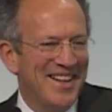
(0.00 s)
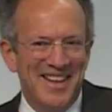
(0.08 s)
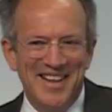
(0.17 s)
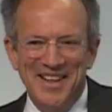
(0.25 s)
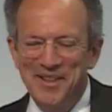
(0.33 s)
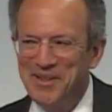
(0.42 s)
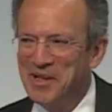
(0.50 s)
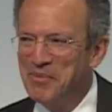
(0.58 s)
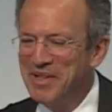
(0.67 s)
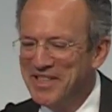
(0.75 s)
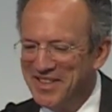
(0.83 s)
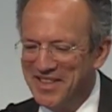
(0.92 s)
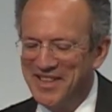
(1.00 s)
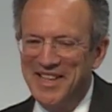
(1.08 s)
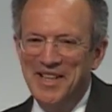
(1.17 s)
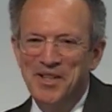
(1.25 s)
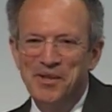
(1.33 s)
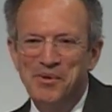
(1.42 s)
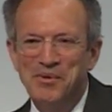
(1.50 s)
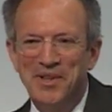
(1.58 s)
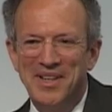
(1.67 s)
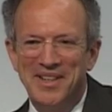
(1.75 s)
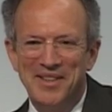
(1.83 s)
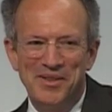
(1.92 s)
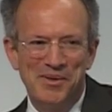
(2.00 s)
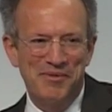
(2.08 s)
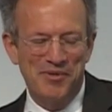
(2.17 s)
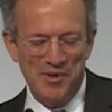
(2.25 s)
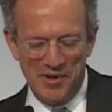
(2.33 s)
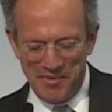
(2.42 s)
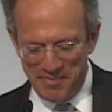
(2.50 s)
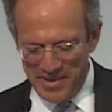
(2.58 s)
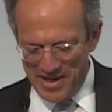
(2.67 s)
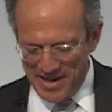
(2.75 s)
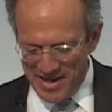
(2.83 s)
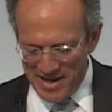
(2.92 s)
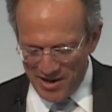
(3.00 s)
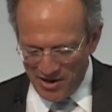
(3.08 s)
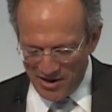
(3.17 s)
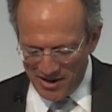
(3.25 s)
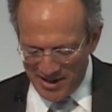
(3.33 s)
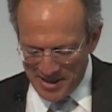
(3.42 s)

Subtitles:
Thank you, Helmut, and thank you all for being here.